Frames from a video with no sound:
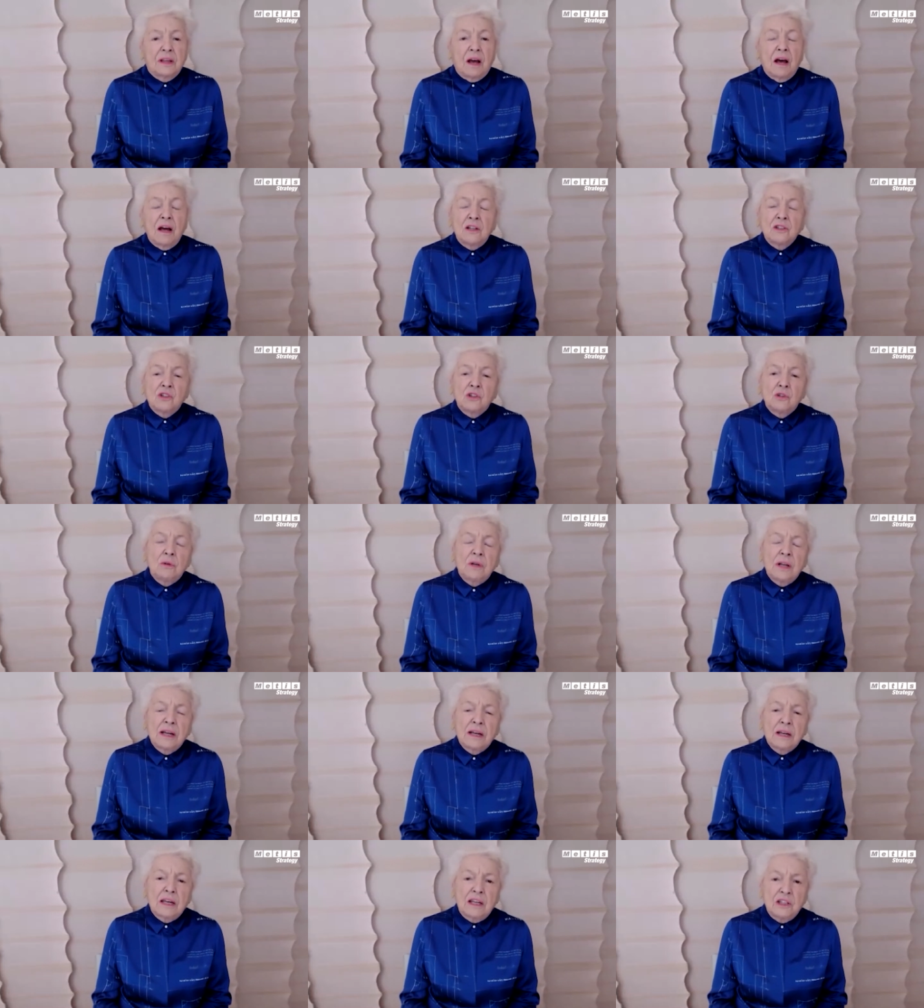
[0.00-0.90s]
Aren't you
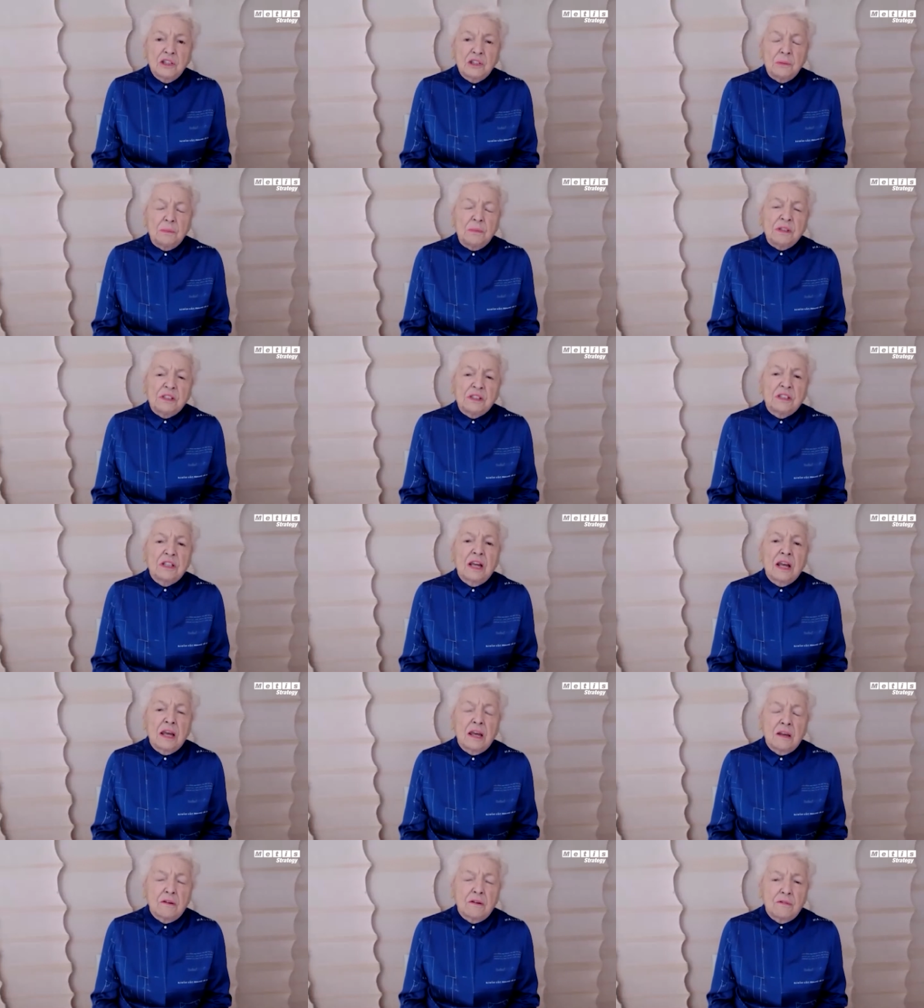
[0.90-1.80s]
lucky to be
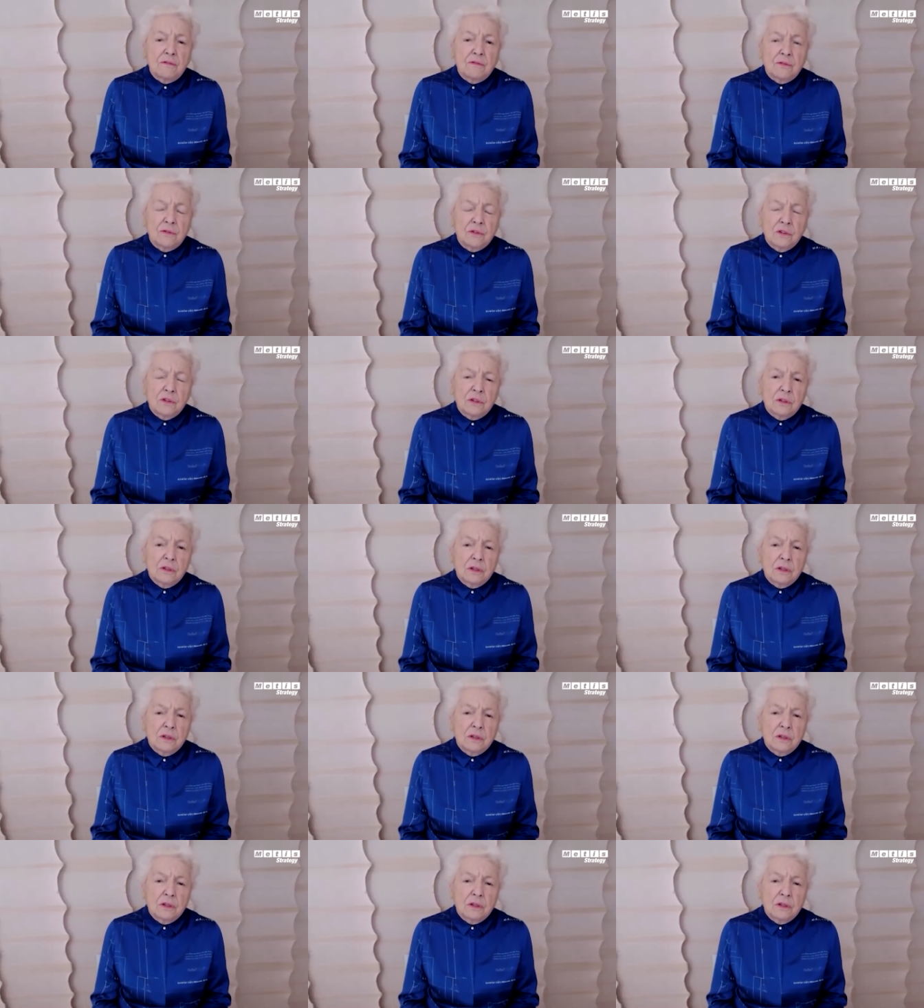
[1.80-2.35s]
saved?